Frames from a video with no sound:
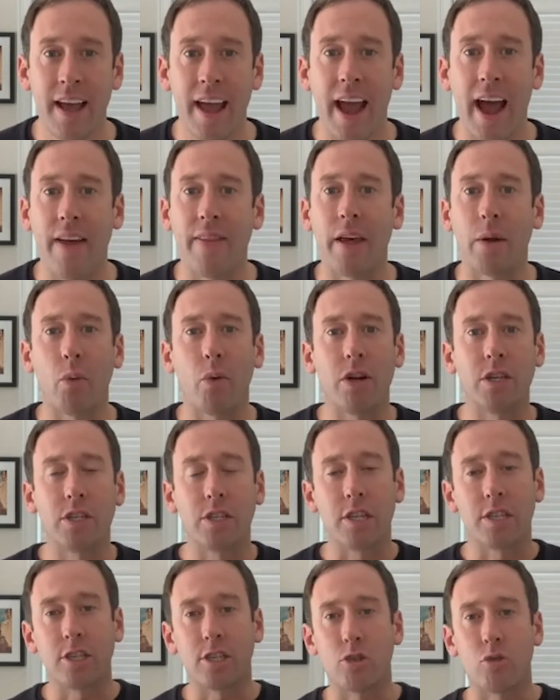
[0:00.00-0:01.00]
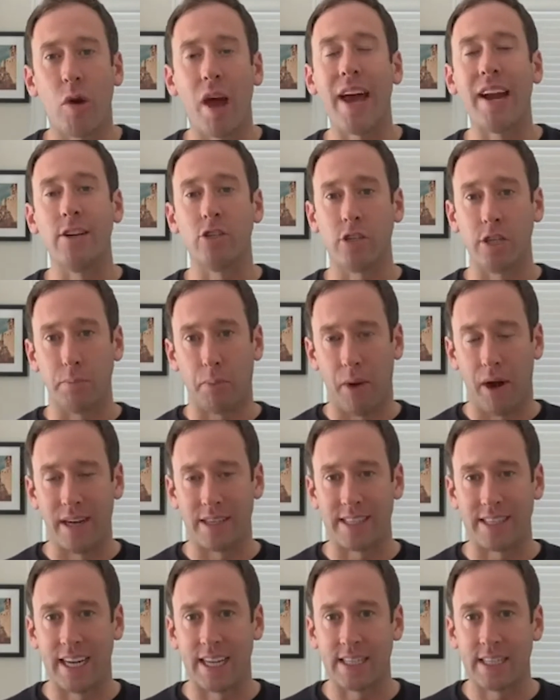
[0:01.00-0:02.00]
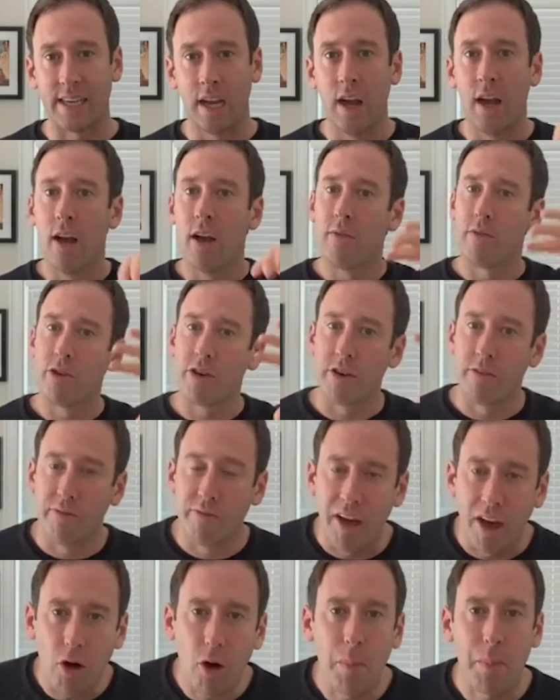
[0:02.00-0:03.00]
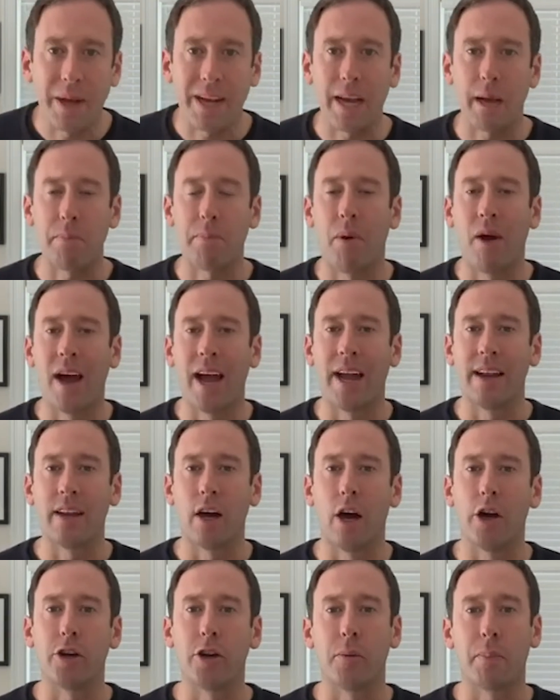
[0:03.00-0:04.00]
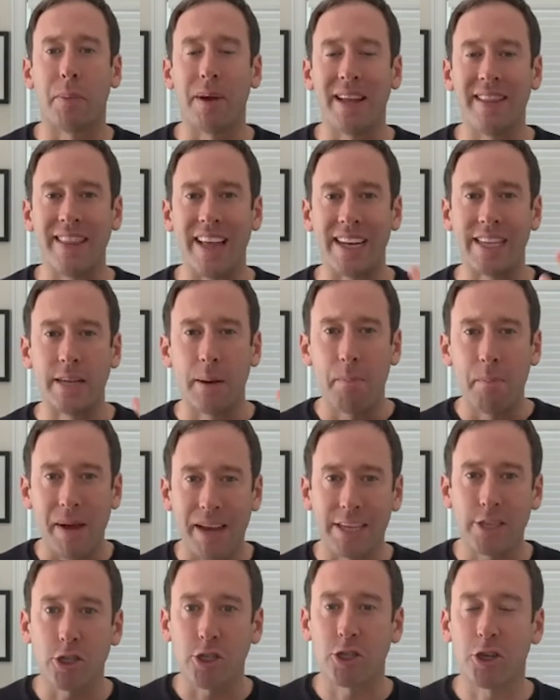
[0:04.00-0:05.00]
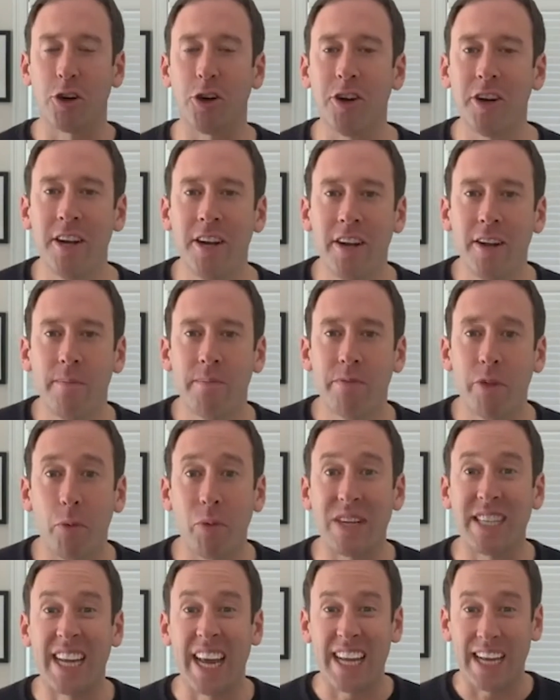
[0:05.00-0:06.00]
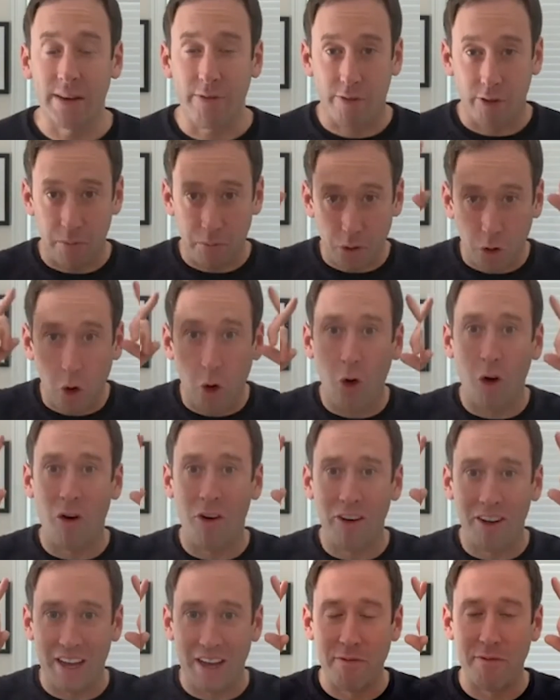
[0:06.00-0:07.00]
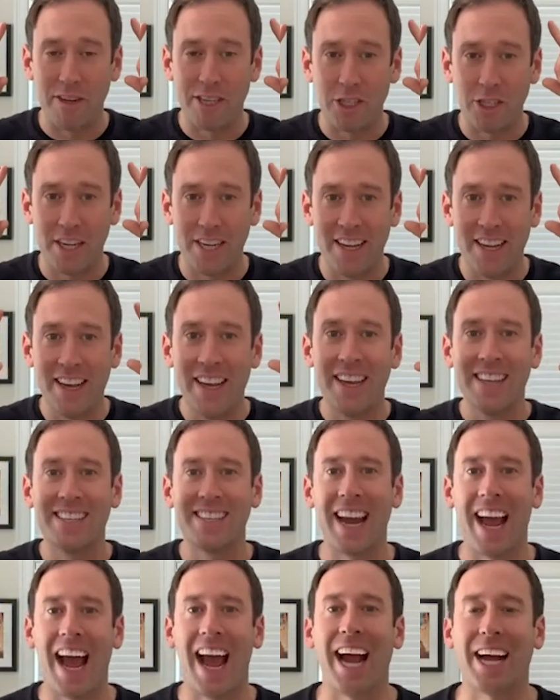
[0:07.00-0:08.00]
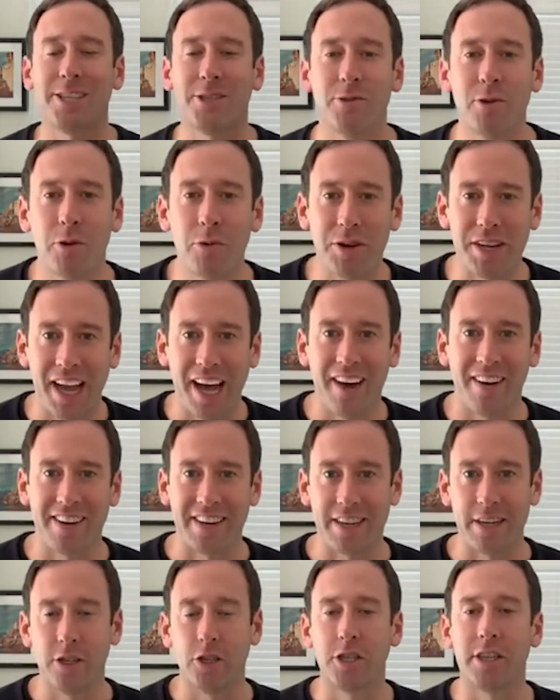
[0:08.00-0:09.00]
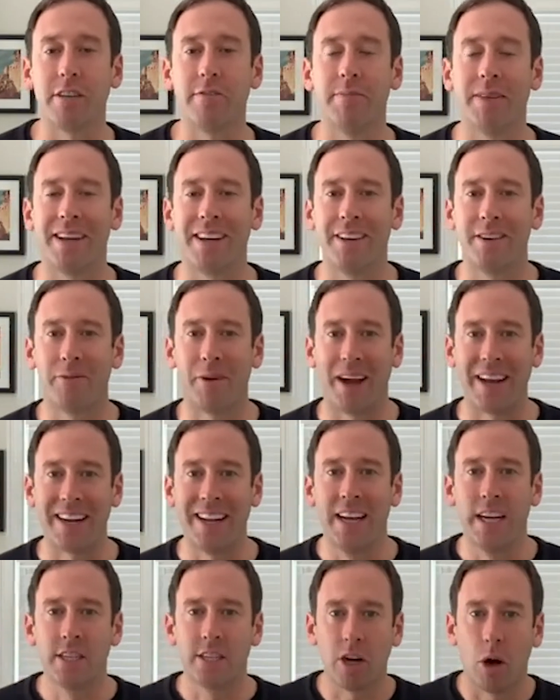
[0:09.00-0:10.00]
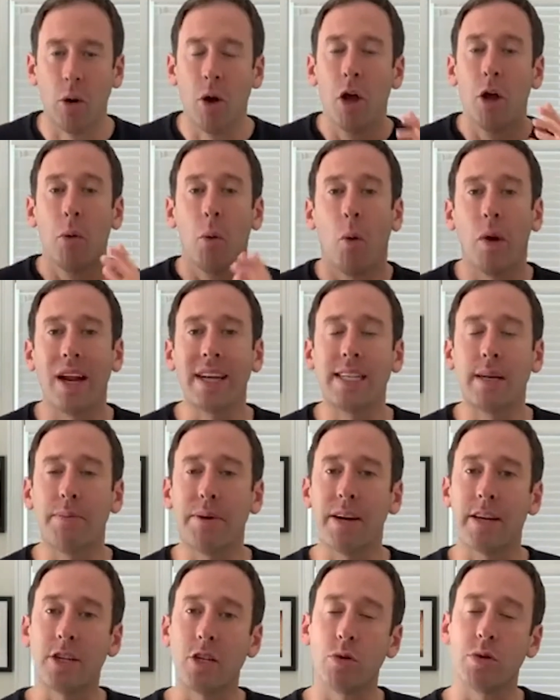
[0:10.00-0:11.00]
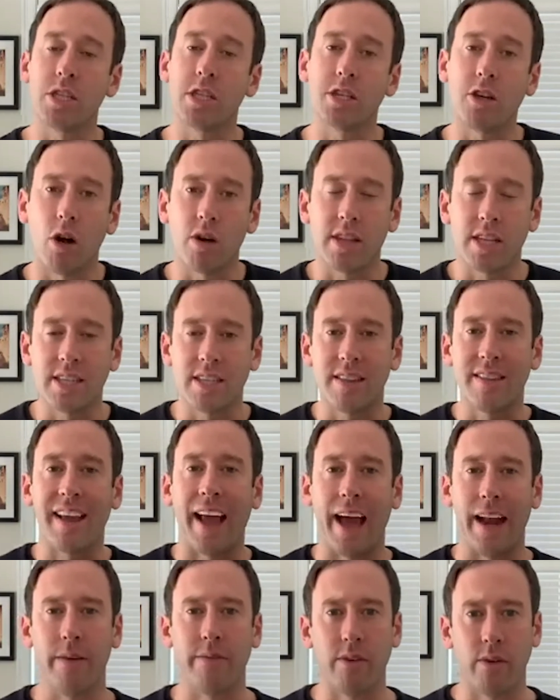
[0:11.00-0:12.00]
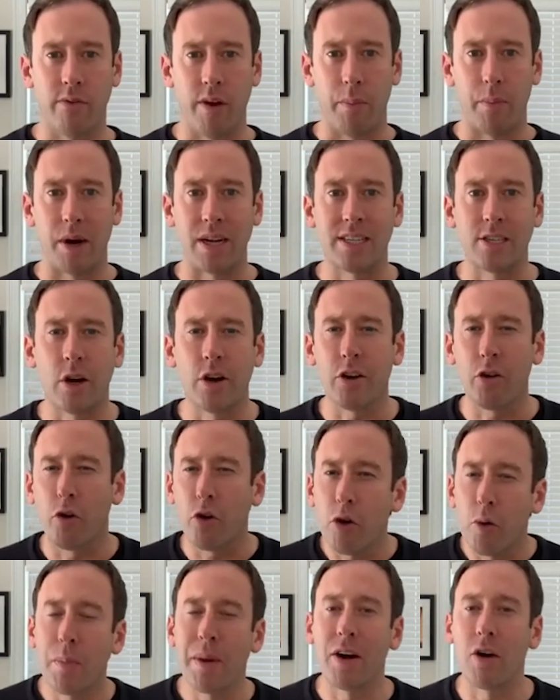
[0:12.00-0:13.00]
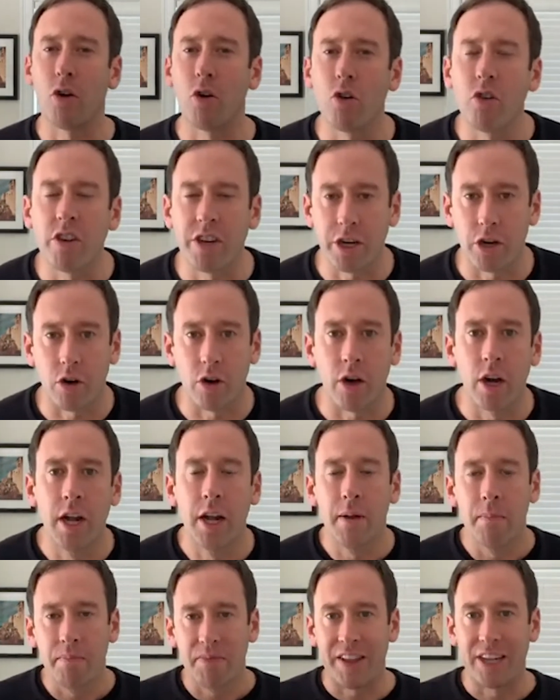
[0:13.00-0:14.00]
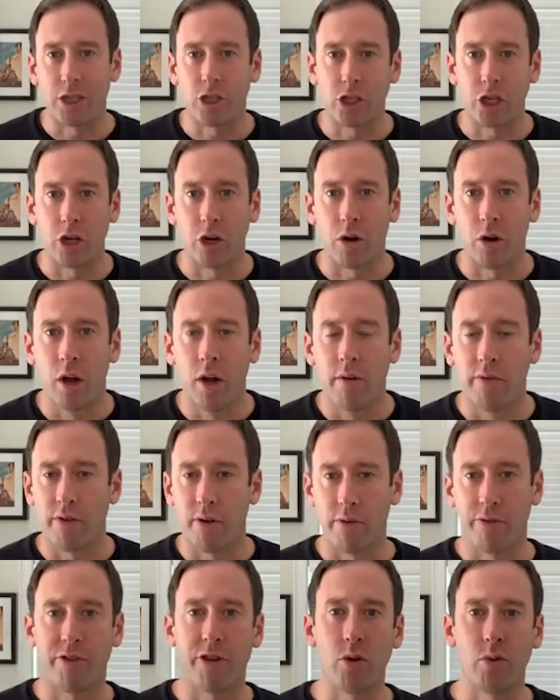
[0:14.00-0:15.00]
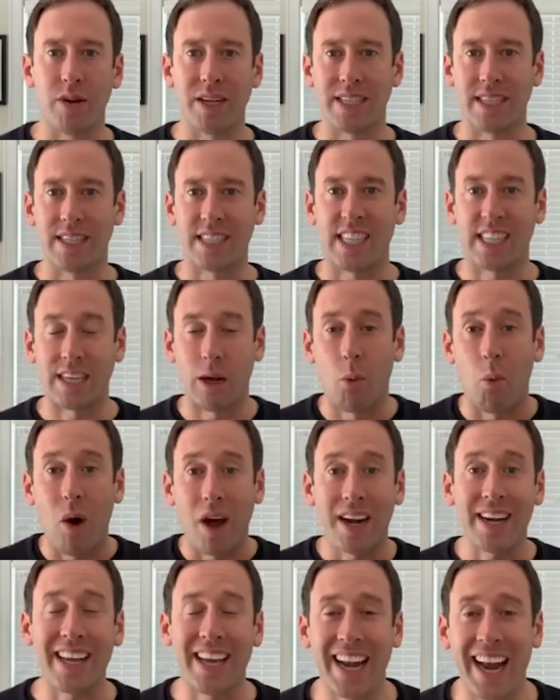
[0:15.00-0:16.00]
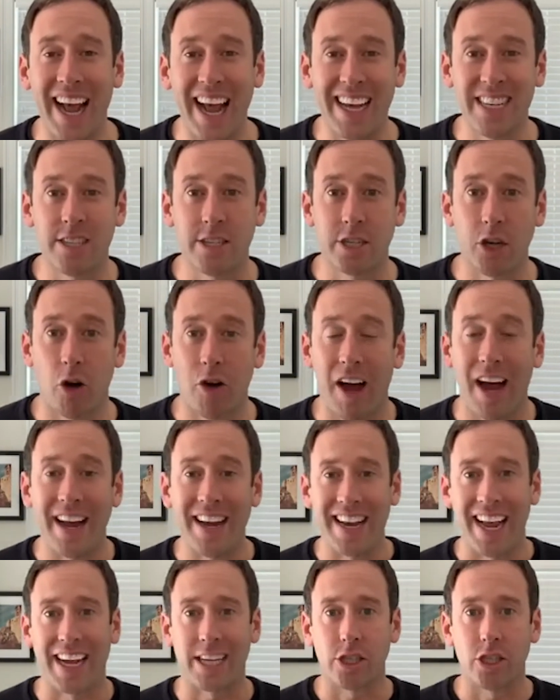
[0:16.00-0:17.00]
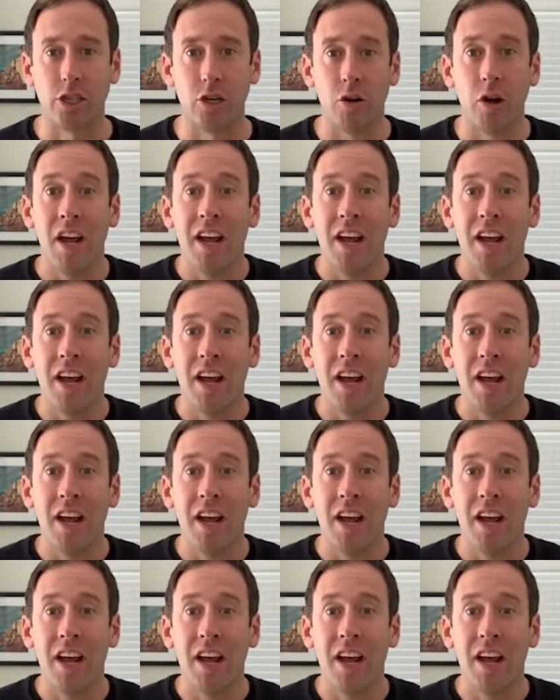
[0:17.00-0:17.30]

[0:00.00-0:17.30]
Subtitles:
And then what is the strategy process for developing a plan to underpin that to make sure that we take it from goal and vision to actual reality and achievement, right? So what I typically do is start this at the end of November. I started a little bit earlier this year for a few reasons because I wanted to get a head start on next year.